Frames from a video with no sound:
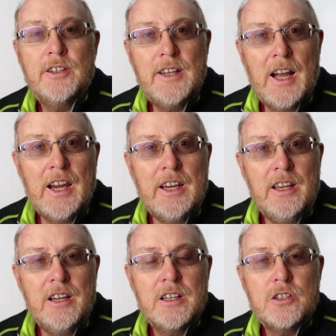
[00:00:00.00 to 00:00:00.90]

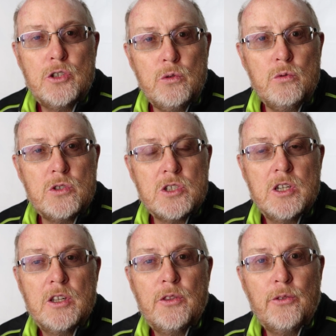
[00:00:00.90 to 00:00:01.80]
9
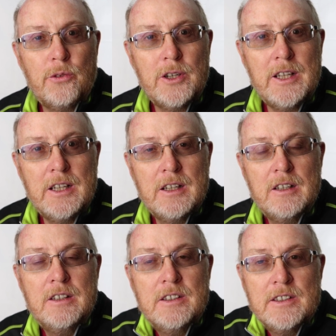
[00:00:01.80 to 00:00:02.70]
deuce 3.
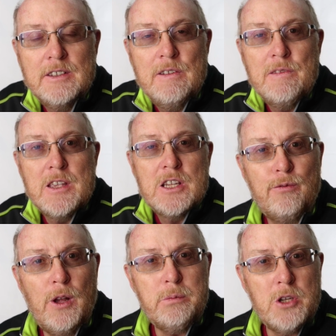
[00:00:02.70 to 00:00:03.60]
I
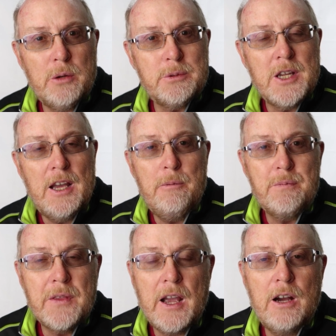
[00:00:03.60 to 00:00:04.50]
flopped top
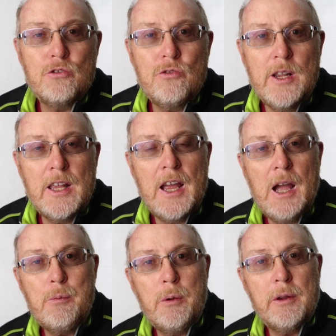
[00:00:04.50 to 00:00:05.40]
set. I was really
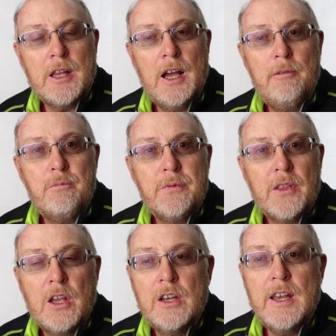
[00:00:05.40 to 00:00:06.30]
happy with that.
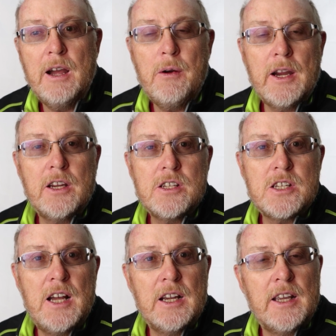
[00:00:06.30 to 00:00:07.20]
Now I can
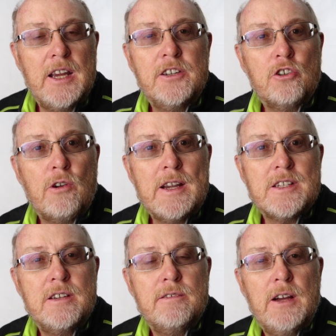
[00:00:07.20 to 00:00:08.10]
start getting
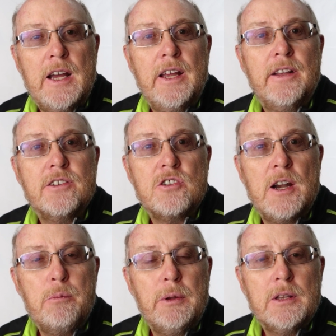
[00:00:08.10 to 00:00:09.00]
aggressive and
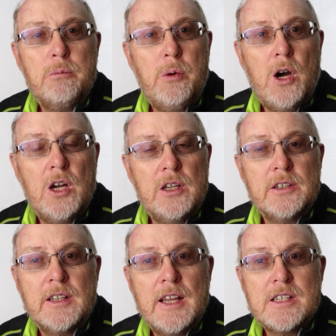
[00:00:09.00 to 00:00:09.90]
try to build a pot
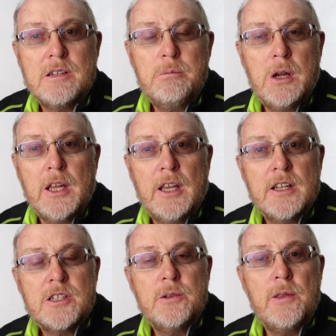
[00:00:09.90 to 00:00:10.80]
and get some money
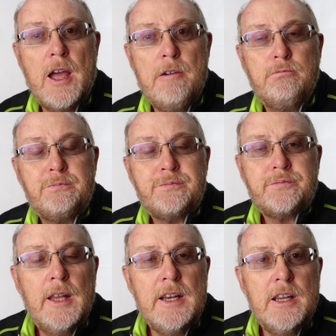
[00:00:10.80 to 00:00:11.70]
into that.
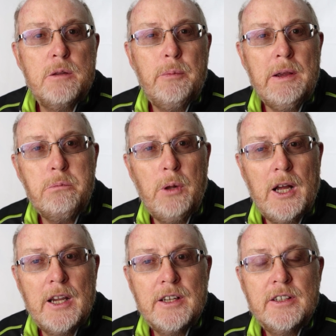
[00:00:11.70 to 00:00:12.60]
Lady in the big
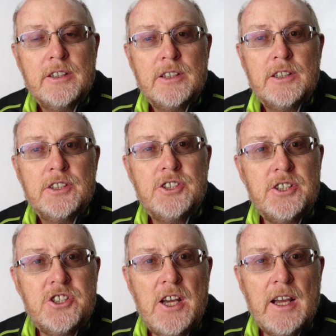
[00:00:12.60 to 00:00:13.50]
blind,
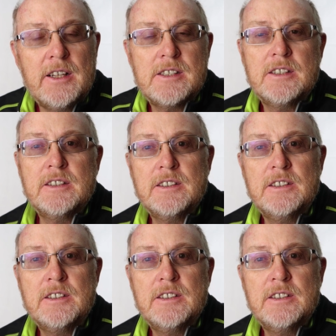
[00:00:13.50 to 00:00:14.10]
she checked.